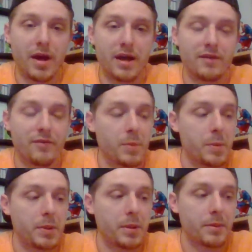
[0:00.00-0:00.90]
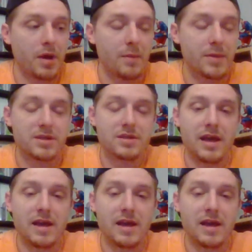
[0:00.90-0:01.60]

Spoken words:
Mike from Eminem Comics